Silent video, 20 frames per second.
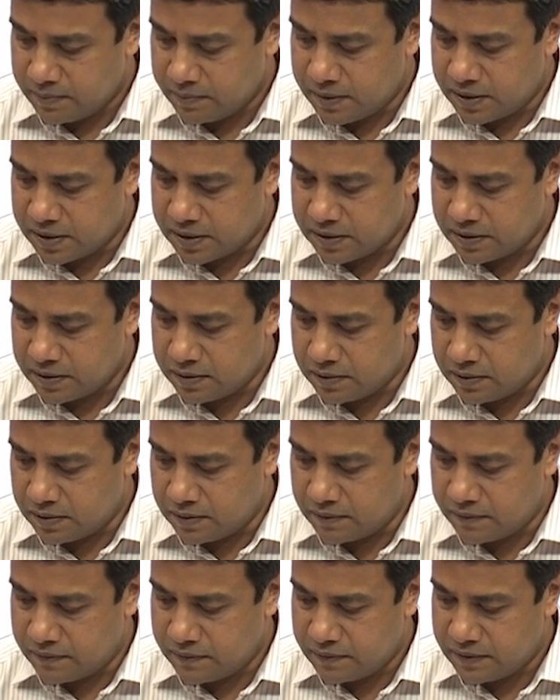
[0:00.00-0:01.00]
partial
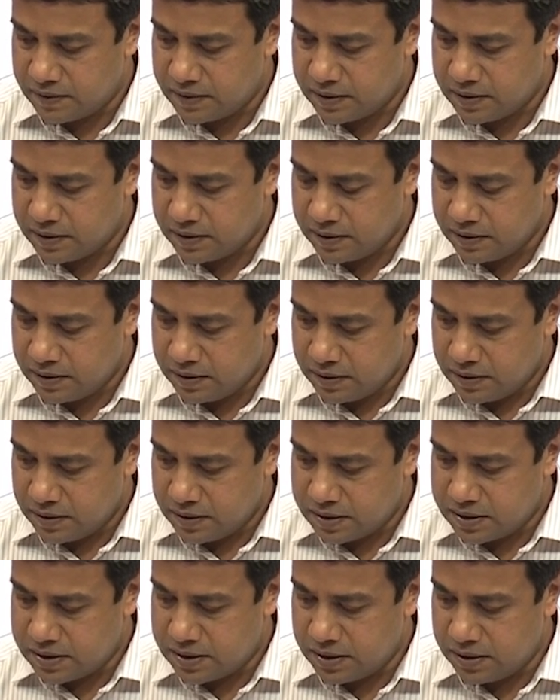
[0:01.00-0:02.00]
of
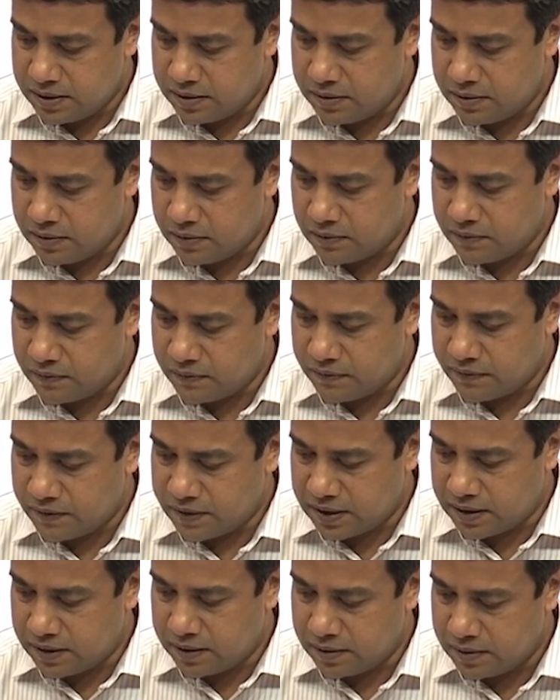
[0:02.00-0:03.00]
c u
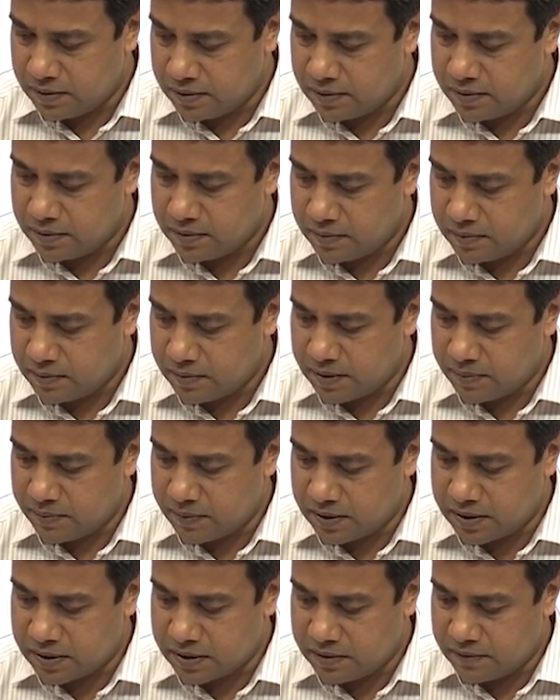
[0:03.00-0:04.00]
phi by
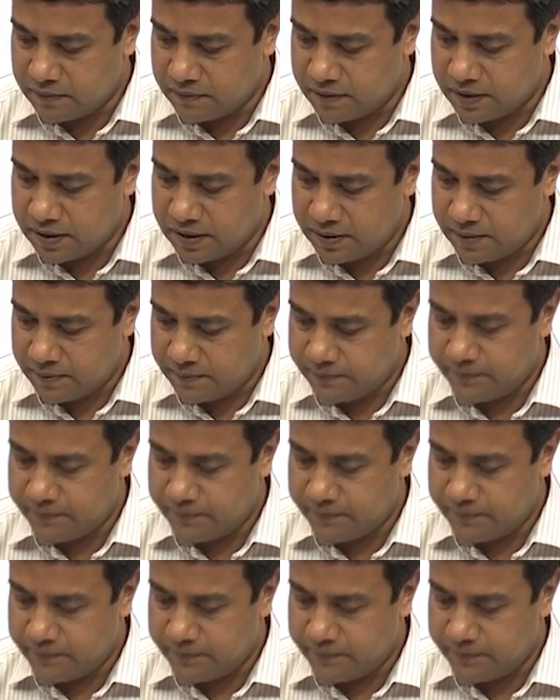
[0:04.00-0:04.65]
partial phi.